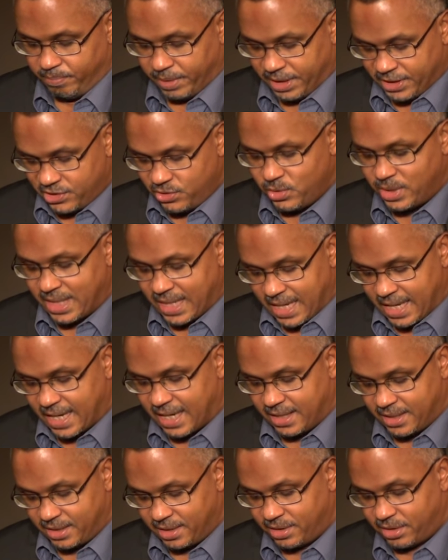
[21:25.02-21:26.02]
But you
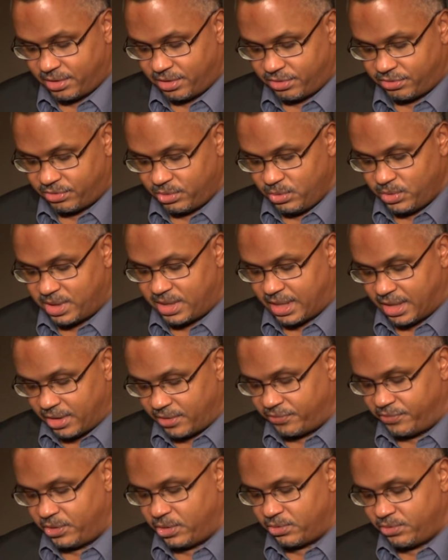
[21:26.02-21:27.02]
can, through
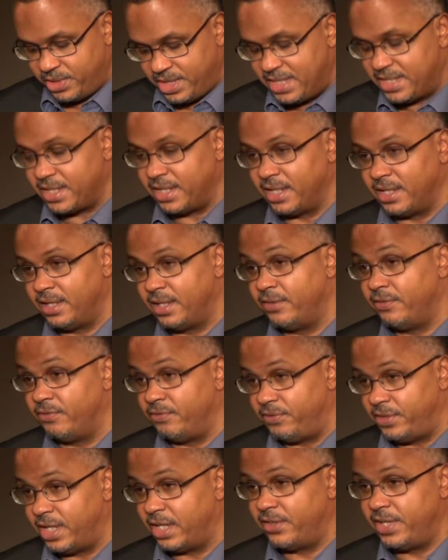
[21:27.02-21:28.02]
careful reading of
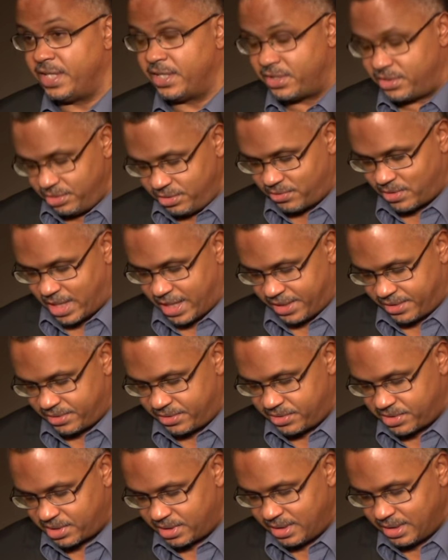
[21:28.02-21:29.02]
very good
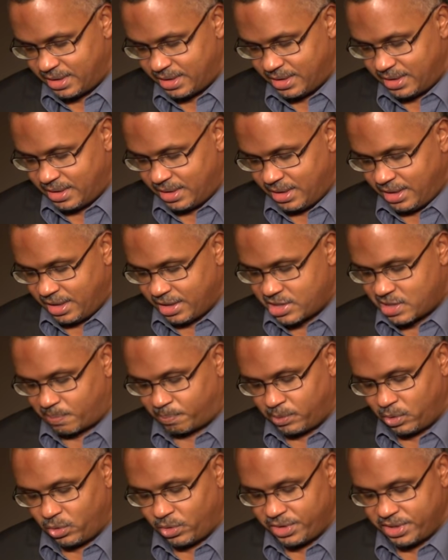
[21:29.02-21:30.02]
writers,
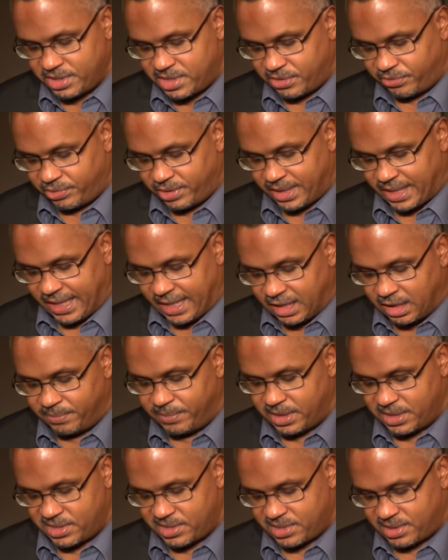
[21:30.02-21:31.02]
explore the different
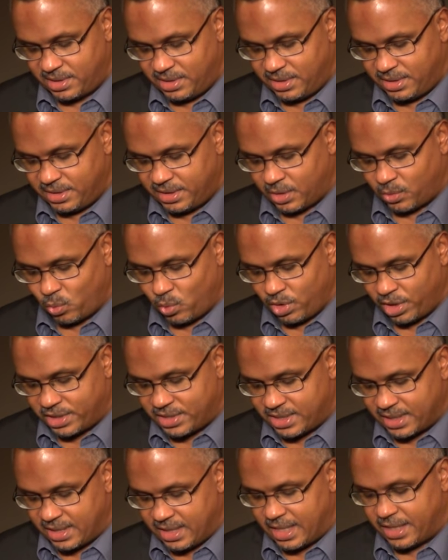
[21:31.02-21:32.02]
elements that
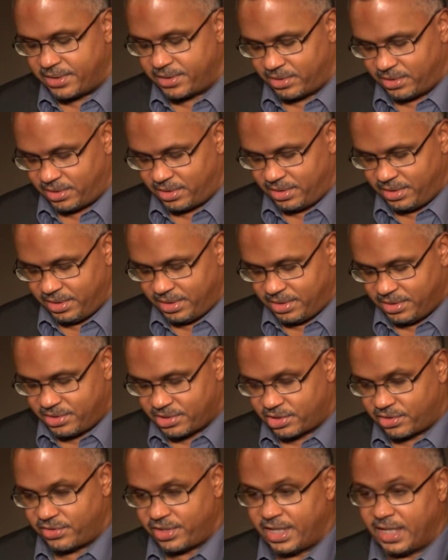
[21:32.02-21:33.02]
work together
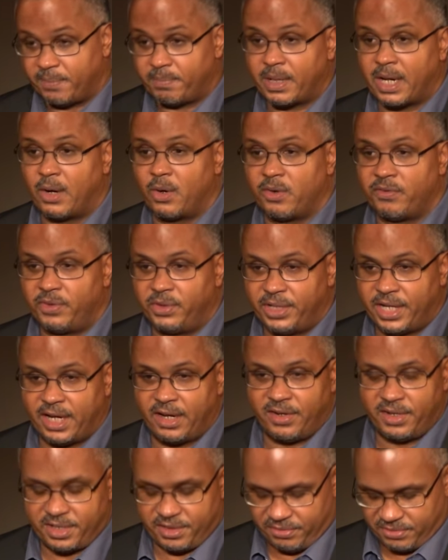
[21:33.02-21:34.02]
to create powerful
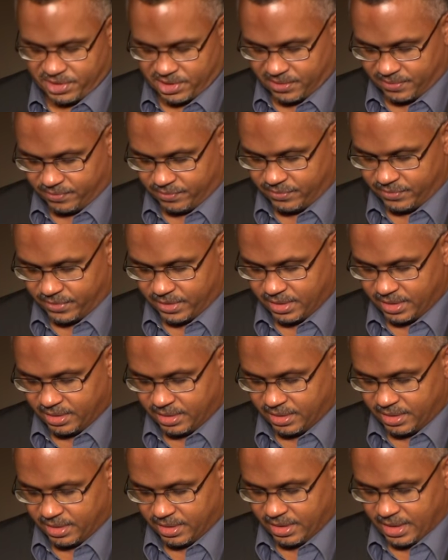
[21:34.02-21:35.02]
narratives.
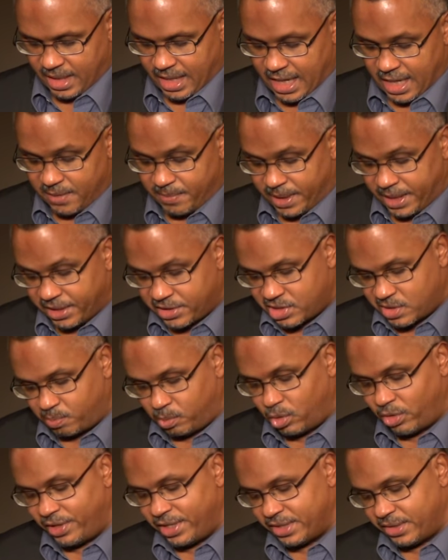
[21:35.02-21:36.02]
And by
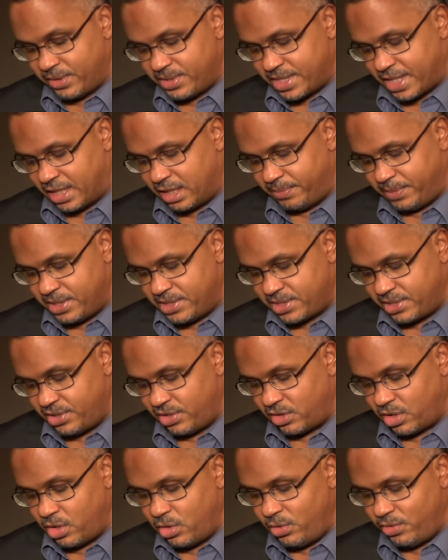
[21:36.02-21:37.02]
exploring those elements
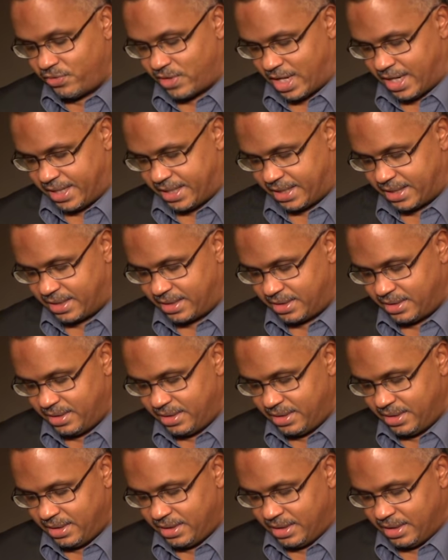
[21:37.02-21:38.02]
in your own writing,
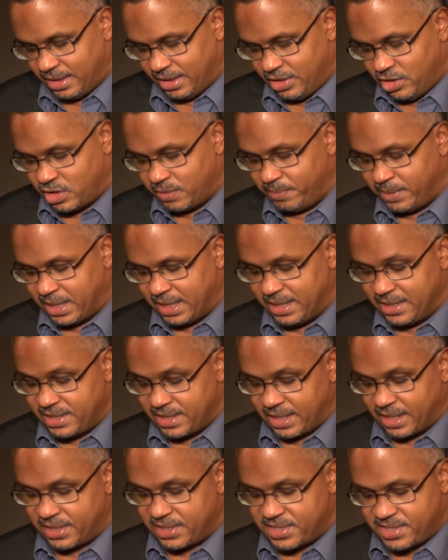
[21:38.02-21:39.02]
you can
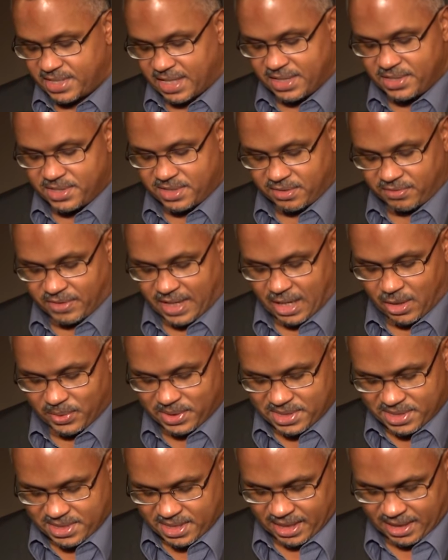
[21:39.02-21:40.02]
begin to get a sense of
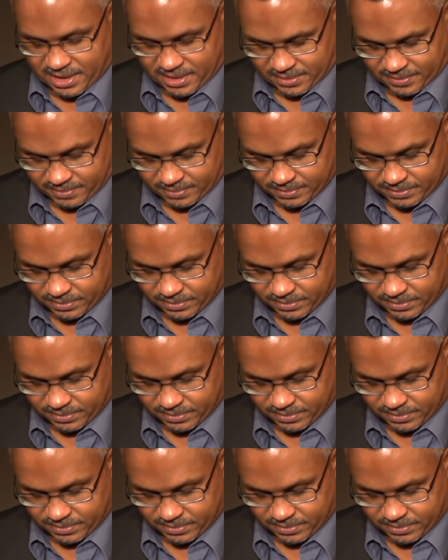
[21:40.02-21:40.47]
how it's done.